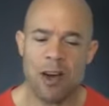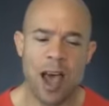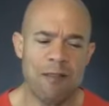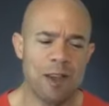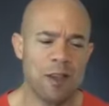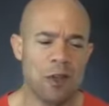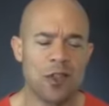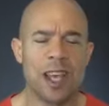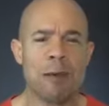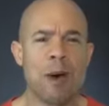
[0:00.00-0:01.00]
however you
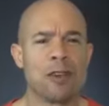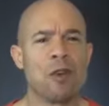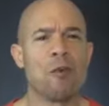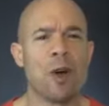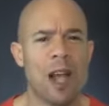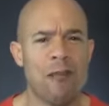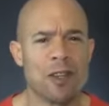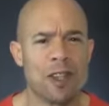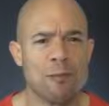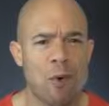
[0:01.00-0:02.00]
think about doing whatever
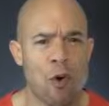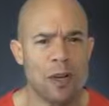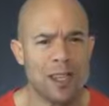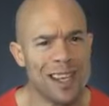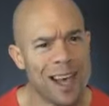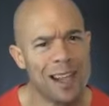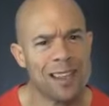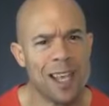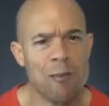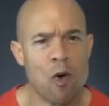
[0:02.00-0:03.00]
is important to you, you got to
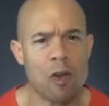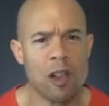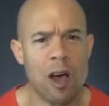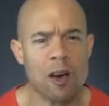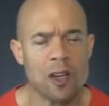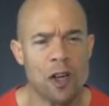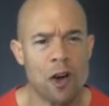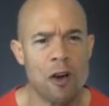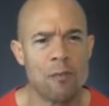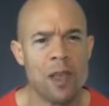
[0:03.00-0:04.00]
think more longer
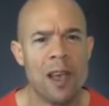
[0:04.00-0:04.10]
term.